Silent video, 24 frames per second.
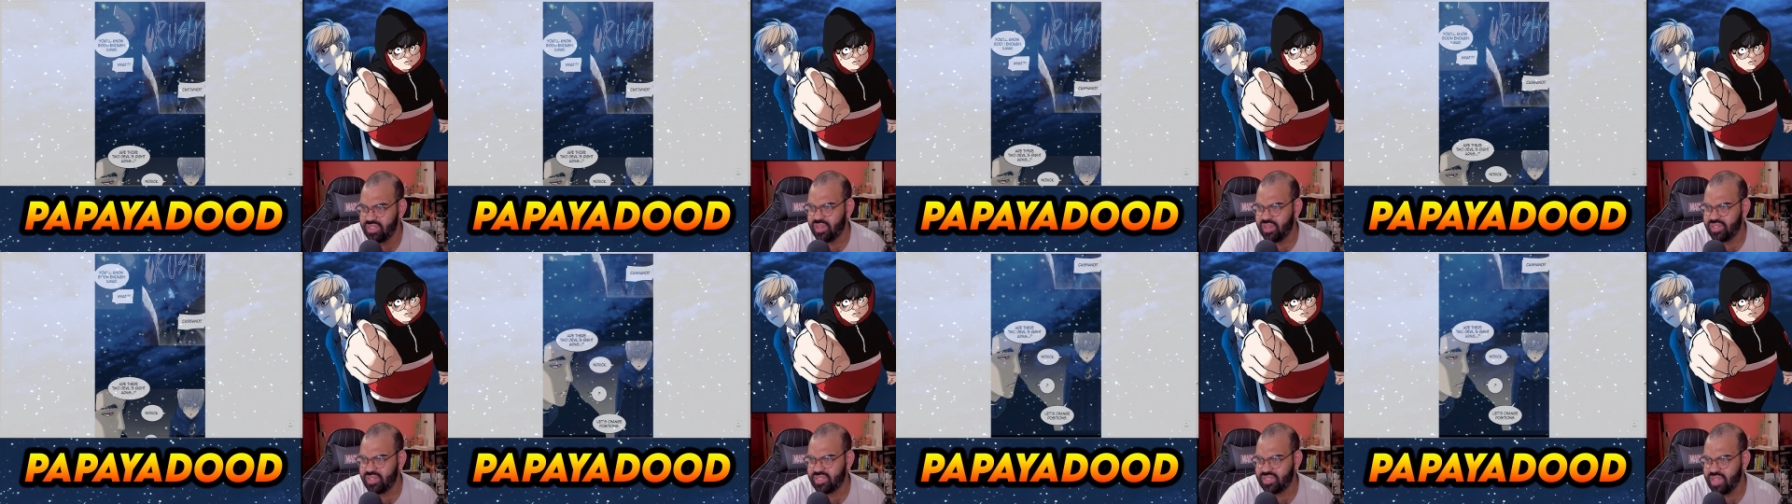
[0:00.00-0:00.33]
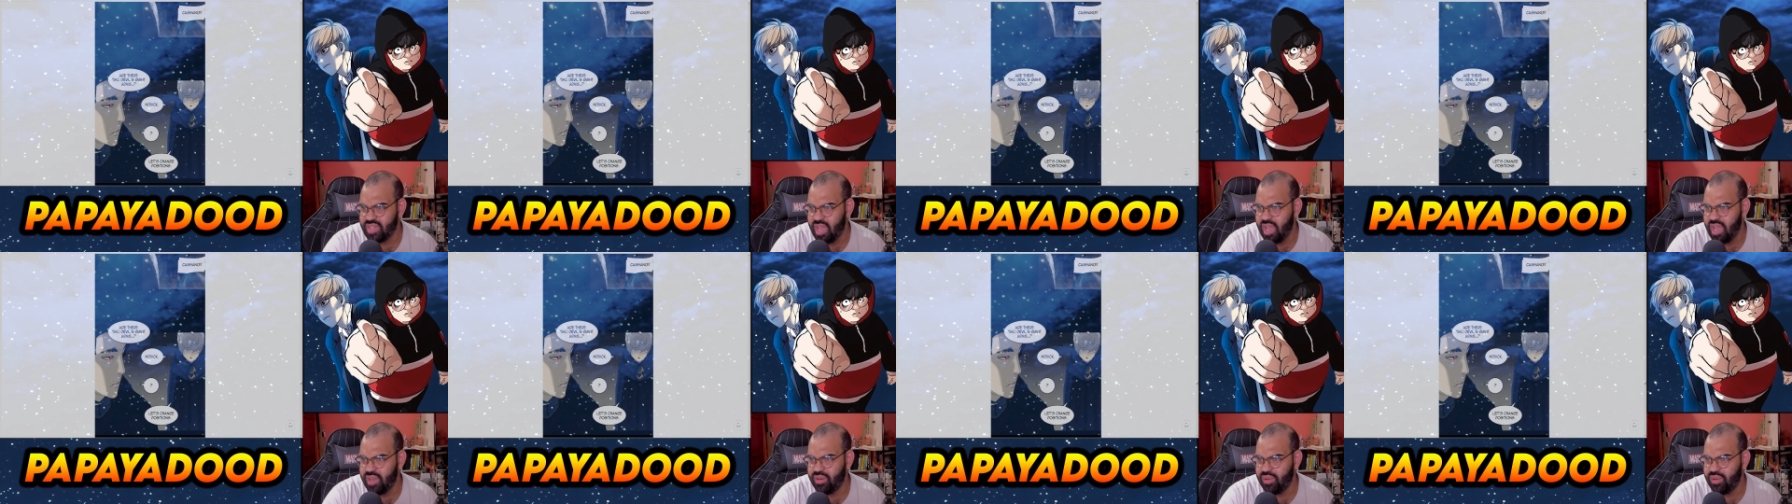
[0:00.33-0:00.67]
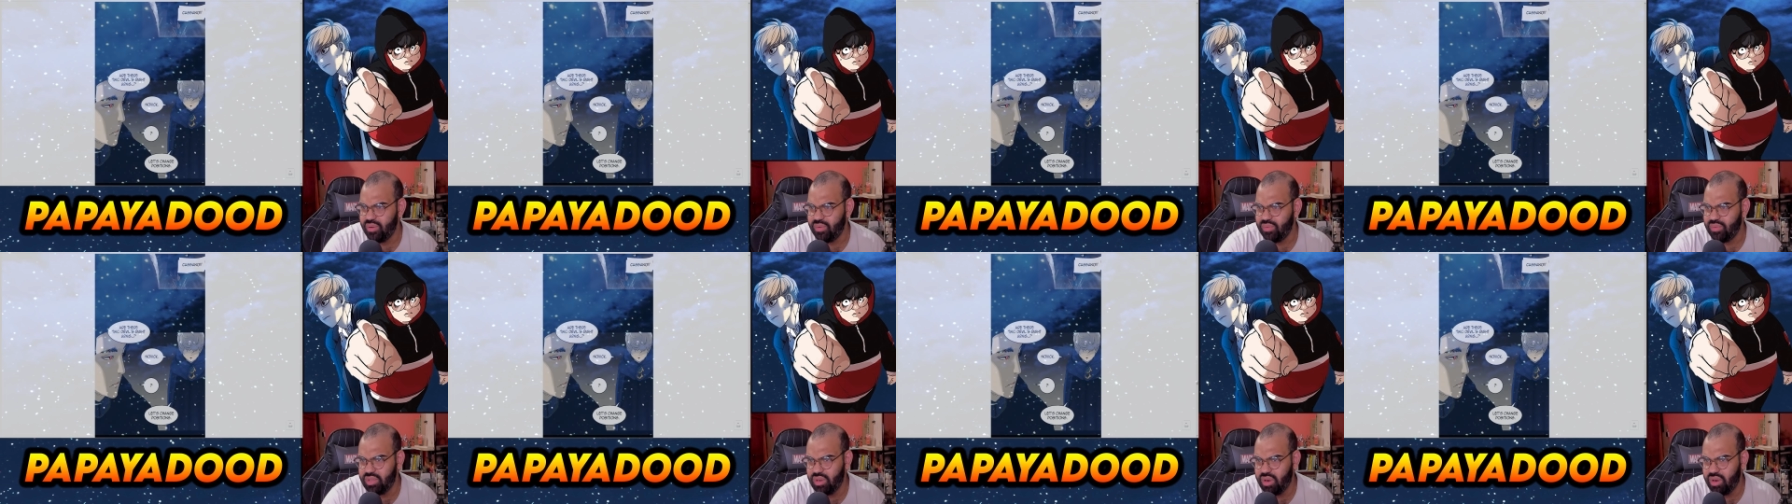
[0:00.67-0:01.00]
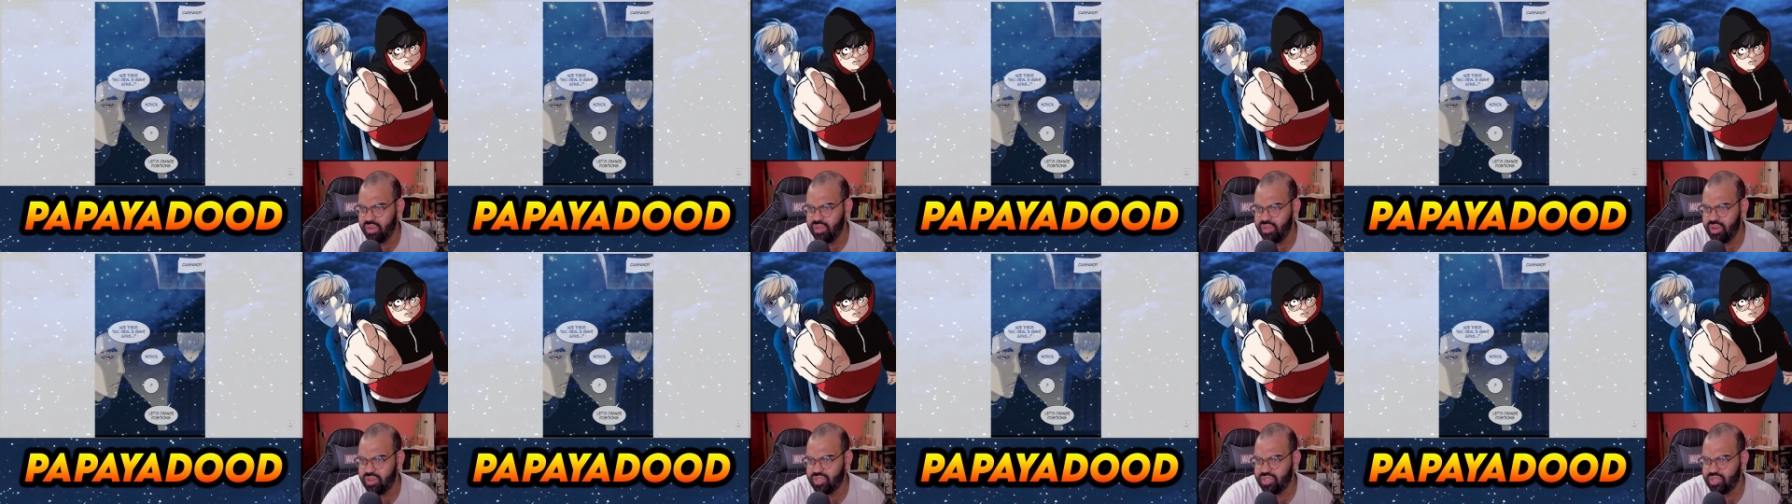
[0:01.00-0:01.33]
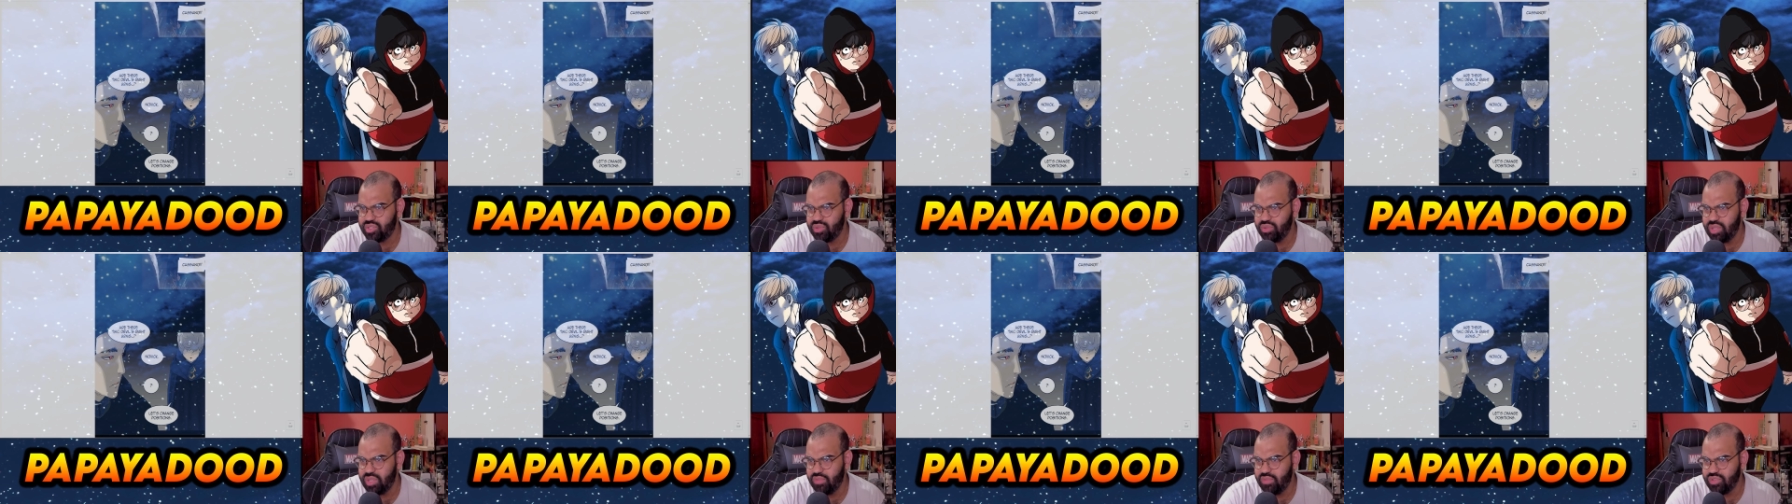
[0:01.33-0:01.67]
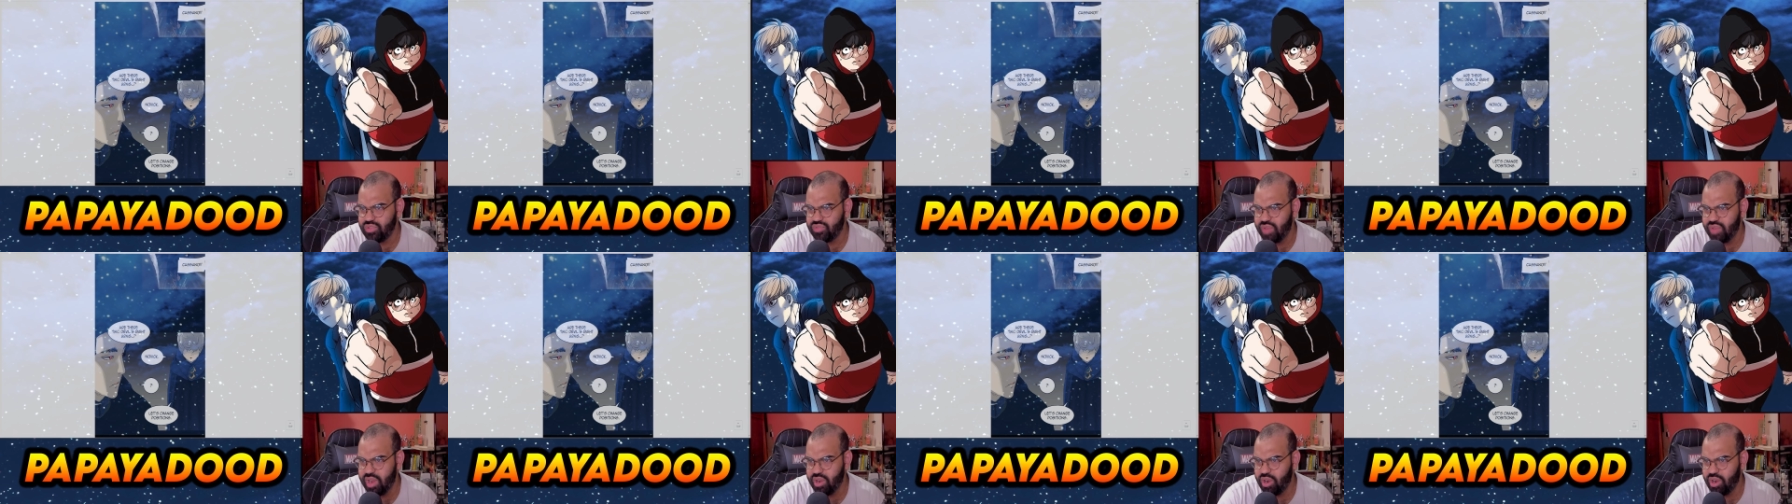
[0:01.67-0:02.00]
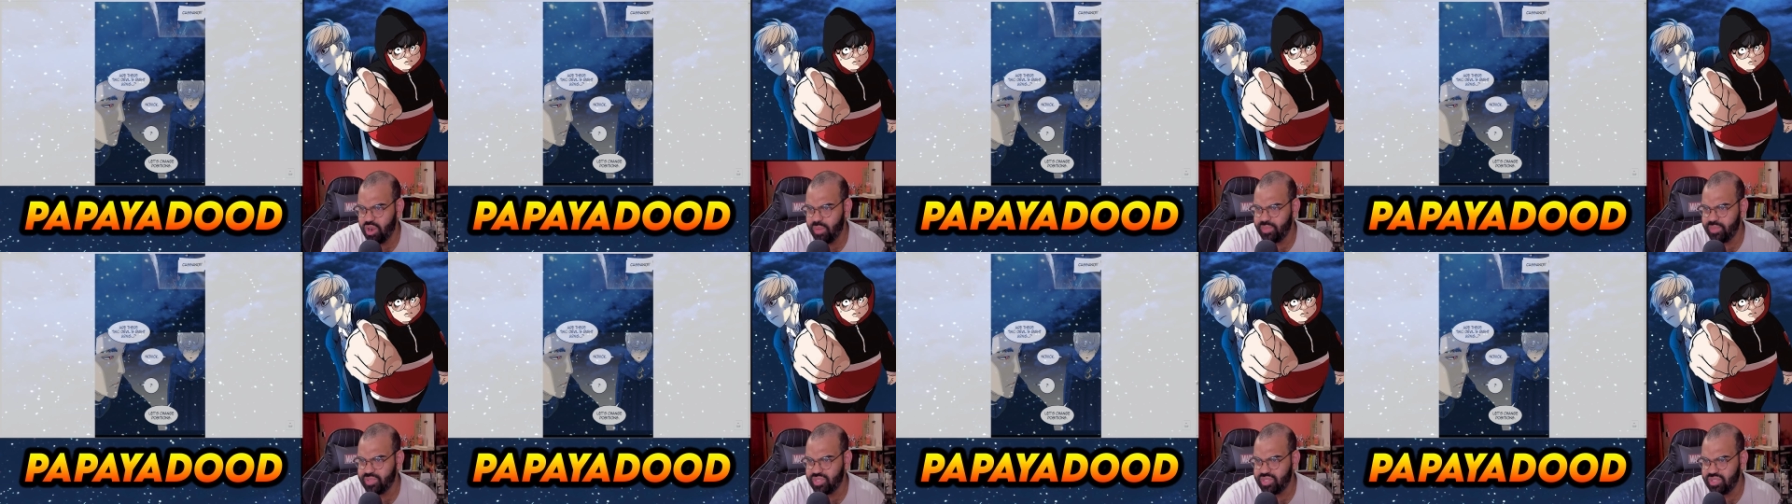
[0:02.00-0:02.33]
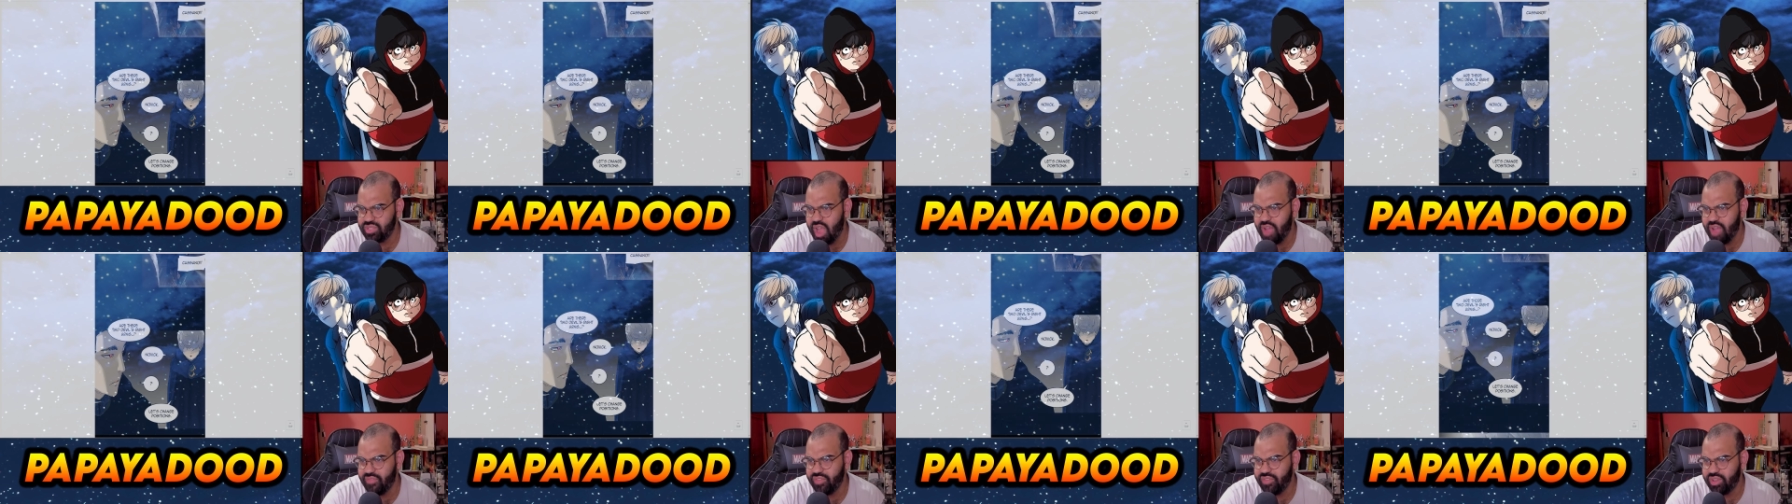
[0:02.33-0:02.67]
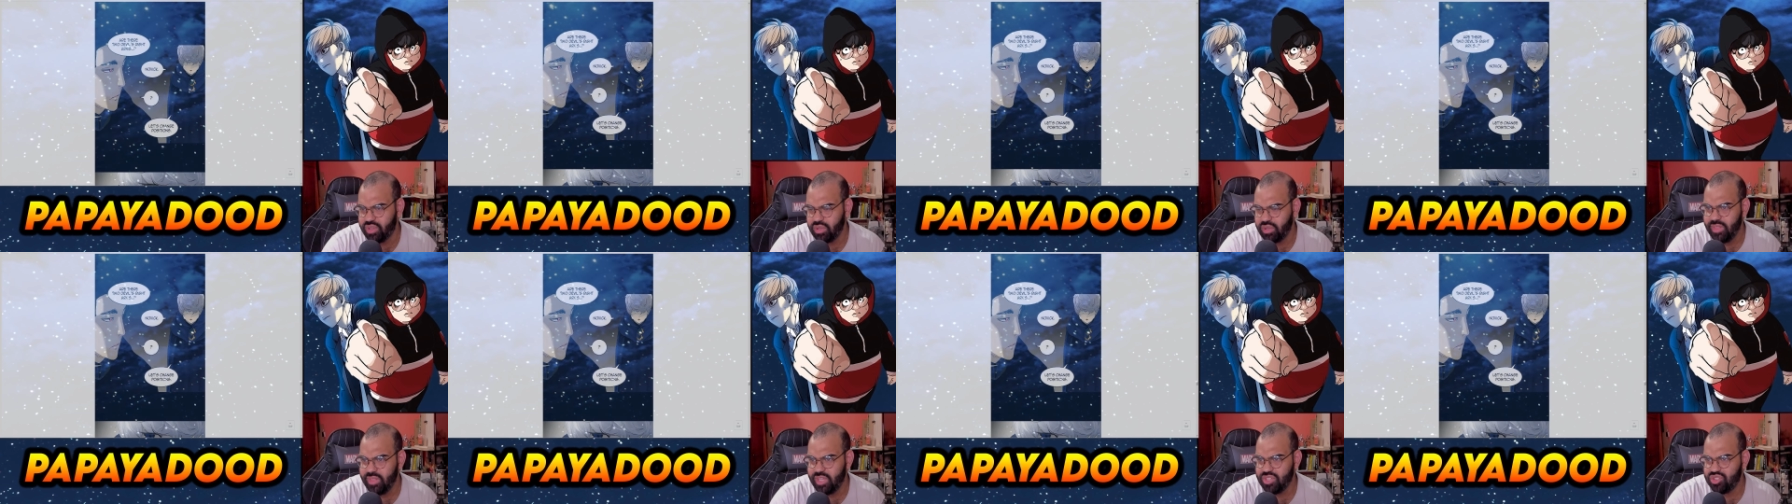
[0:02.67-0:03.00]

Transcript: Cassano? Are there two devil's right arms? Novick.